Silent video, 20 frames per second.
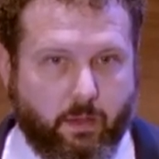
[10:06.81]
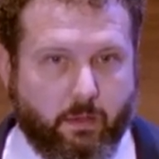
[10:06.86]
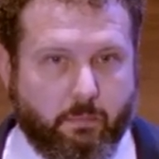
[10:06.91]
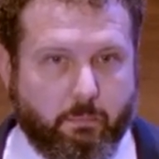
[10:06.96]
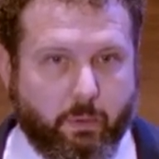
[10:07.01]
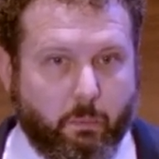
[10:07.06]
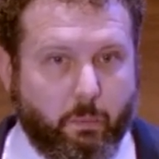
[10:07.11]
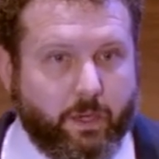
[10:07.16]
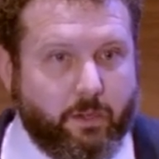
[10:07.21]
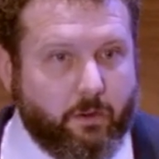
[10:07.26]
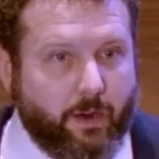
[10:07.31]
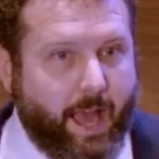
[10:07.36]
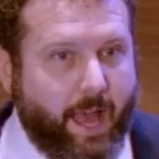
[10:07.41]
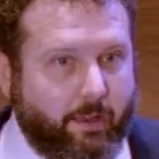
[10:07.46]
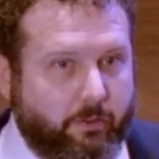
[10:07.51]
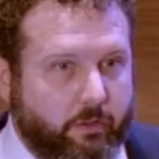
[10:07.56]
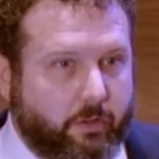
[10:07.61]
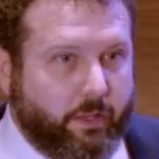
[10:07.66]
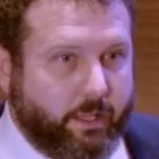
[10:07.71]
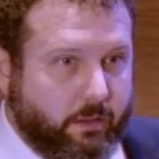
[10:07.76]
But when you're
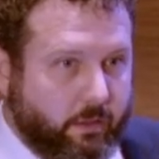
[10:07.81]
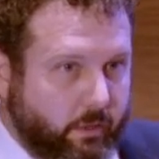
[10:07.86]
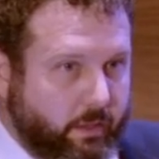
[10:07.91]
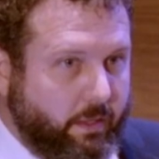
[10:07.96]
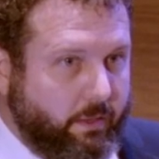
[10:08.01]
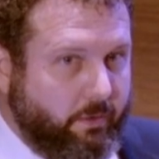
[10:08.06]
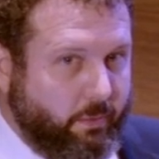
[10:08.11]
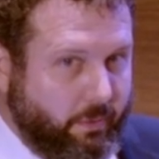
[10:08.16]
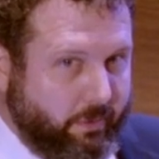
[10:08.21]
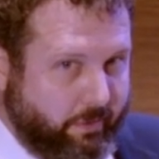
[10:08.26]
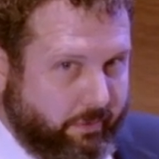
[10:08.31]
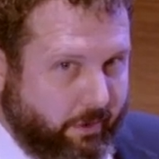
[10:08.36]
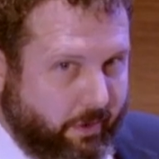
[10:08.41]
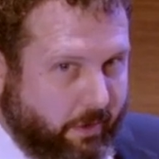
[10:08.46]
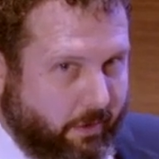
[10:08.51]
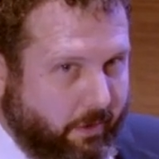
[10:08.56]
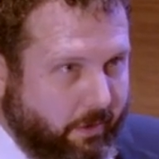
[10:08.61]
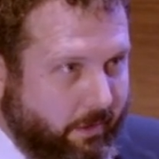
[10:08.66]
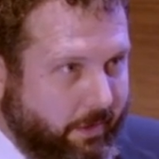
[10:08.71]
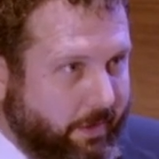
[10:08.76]
actually looking to
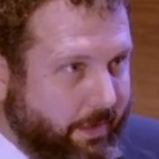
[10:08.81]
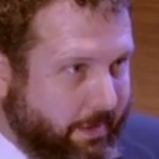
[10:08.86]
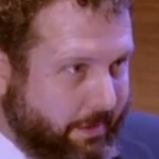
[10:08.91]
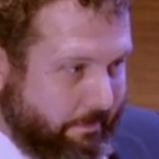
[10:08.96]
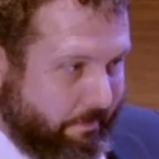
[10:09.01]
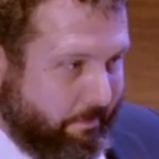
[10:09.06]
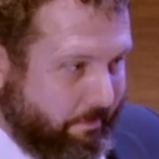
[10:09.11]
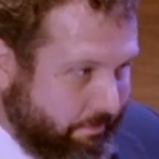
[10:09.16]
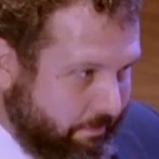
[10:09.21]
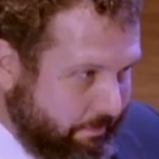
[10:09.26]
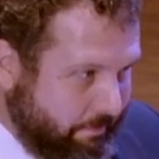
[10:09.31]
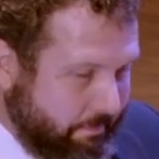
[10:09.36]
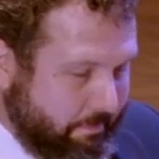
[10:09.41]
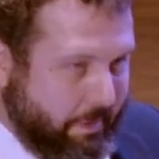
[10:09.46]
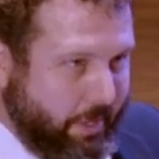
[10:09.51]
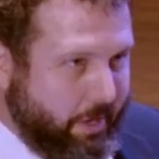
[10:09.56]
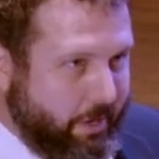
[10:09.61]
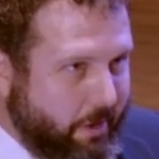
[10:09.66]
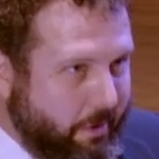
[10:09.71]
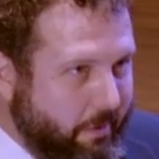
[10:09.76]
install,
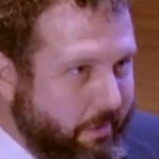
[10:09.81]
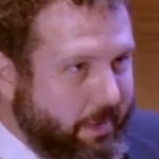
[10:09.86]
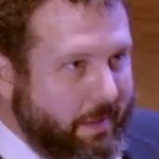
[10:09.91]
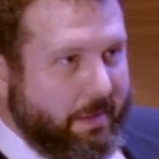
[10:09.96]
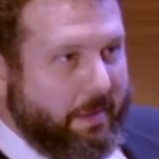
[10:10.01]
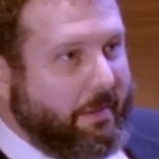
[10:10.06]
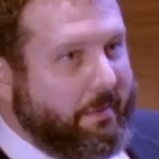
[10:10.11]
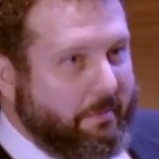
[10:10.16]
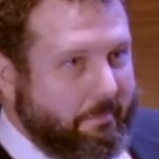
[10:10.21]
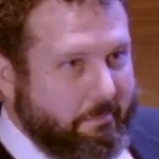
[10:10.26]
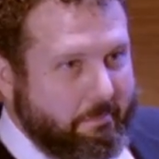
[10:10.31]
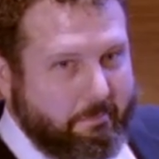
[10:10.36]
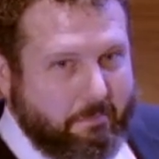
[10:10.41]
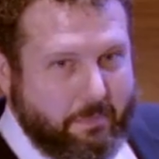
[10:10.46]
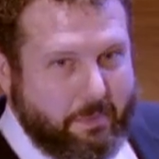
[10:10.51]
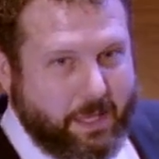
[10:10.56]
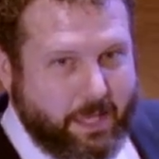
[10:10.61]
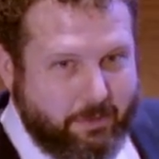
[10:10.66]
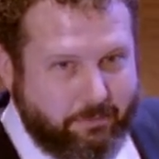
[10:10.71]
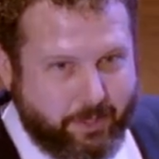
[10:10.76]
you know,
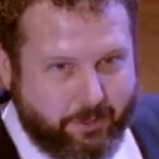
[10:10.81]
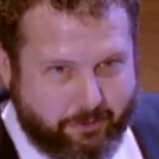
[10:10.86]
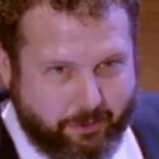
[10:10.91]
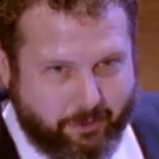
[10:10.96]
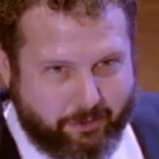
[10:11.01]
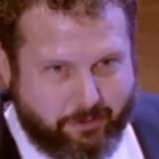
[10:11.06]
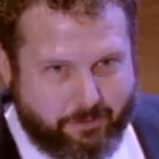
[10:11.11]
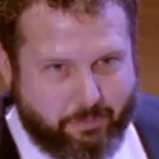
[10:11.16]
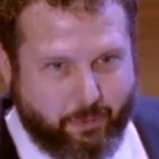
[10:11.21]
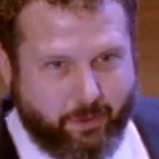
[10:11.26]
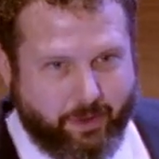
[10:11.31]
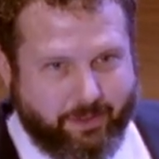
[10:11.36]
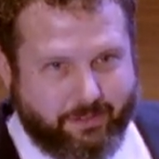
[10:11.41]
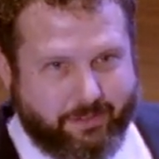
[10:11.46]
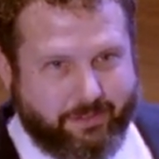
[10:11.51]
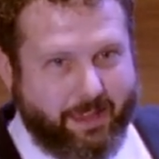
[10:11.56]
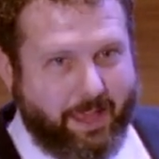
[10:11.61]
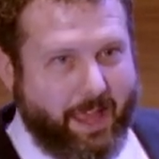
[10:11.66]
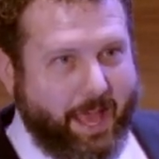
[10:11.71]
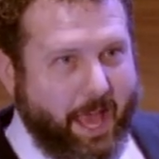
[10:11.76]
EV charging
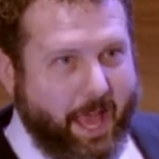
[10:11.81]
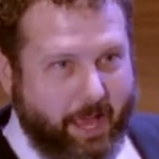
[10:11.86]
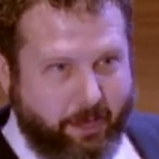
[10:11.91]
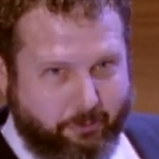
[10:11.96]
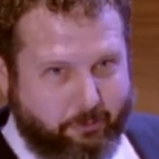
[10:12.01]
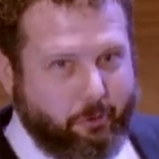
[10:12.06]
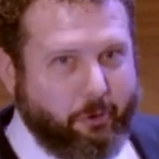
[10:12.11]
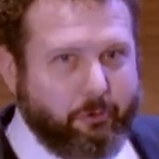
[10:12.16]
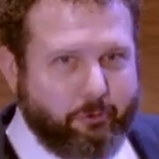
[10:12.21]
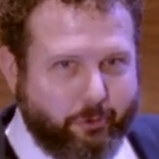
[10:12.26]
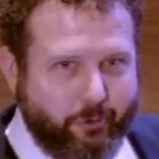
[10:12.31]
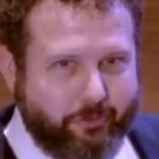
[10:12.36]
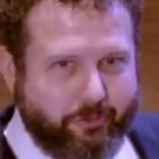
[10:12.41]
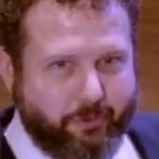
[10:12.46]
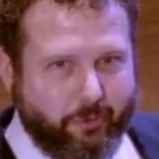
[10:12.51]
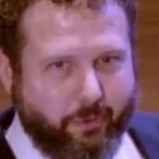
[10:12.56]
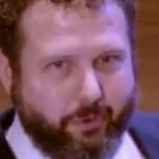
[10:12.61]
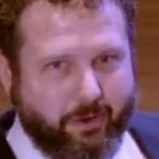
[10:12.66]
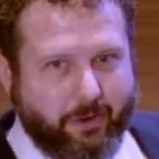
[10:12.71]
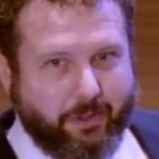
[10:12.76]
points at a grocery
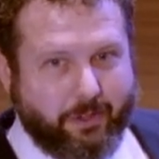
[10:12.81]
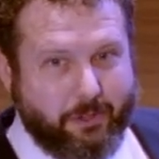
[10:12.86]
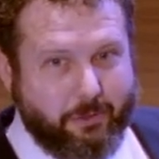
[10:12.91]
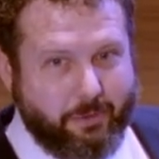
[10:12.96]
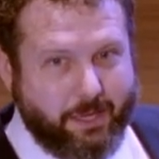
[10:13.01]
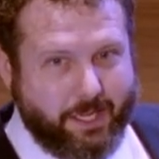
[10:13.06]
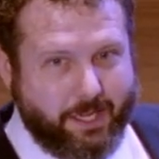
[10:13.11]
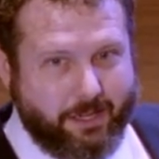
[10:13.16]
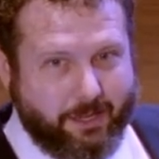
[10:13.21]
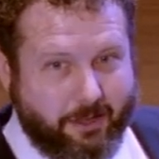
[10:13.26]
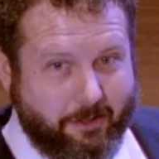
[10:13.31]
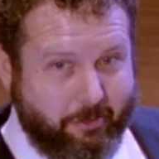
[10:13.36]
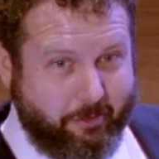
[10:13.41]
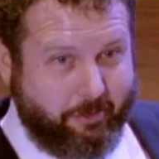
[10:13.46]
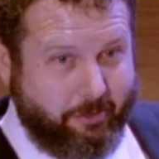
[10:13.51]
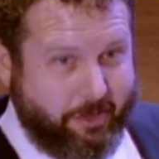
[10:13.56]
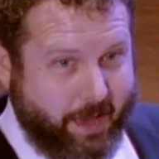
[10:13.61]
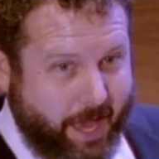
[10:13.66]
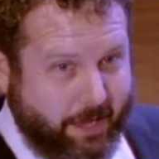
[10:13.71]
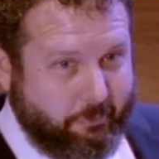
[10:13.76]
store, you need
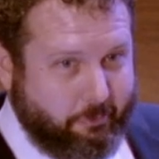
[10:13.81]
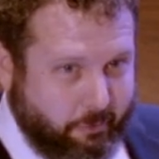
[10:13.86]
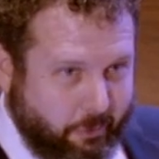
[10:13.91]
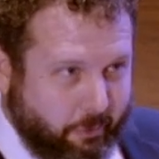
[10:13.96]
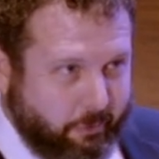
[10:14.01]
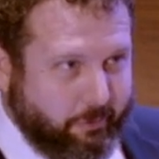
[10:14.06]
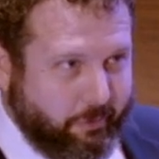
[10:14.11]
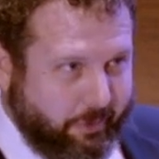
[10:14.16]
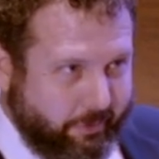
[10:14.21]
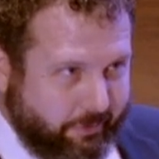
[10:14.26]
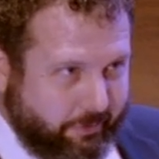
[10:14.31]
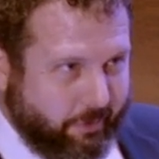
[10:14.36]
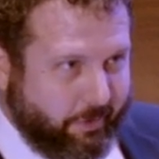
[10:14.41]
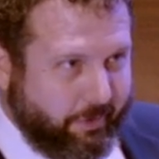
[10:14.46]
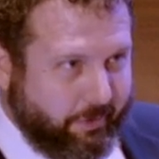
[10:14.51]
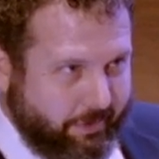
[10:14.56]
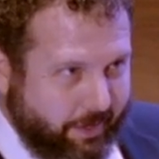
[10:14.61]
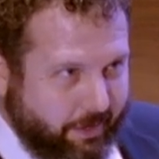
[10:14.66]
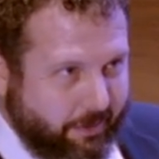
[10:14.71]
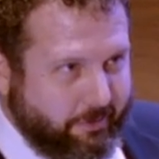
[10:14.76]
that grocery
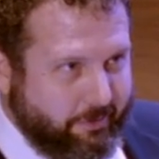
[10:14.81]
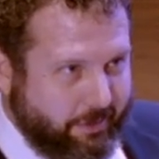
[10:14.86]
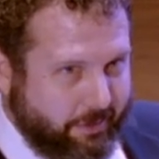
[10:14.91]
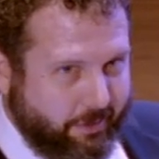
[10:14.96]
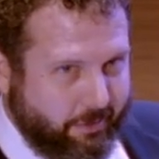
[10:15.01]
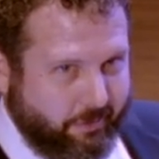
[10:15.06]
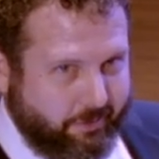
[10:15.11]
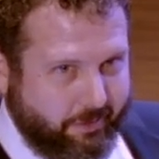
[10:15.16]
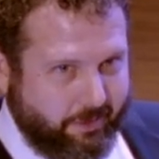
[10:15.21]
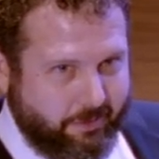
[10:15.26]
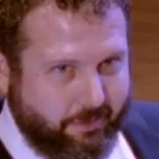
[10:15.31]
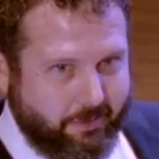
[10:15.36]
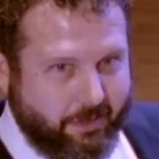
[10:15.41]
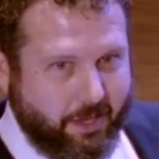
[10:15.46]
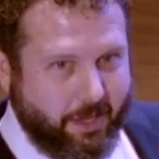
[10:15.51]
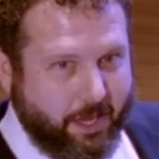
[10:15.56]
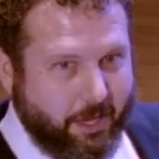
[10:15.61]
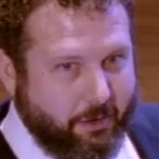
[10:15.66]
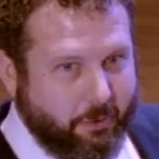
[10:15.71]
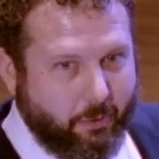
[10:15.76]
store's energy usage
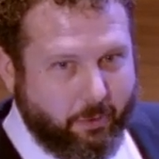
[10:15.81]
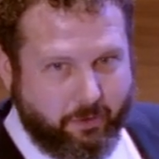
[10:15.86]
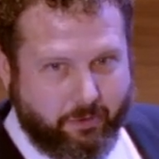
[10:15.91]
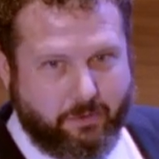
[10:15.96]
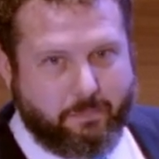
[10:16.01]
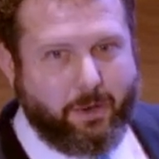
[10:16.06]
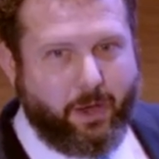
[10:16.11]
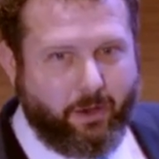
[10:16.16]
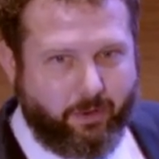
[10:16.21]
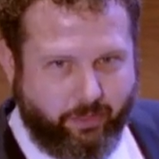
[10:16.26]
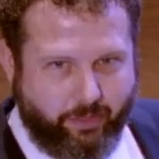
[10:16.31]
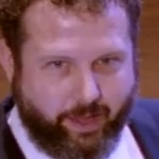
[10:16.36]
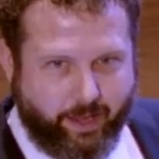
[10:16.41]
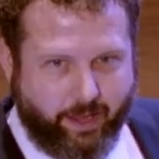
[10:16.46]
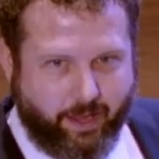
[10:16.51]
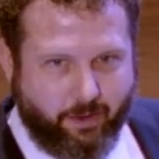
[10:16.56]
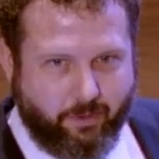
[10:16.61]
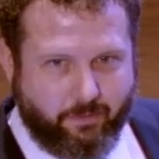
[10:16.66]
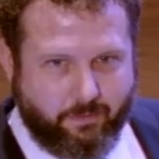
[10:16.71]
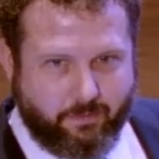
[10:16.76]
in order to model that
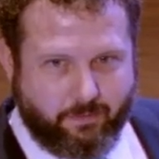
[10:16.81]
out.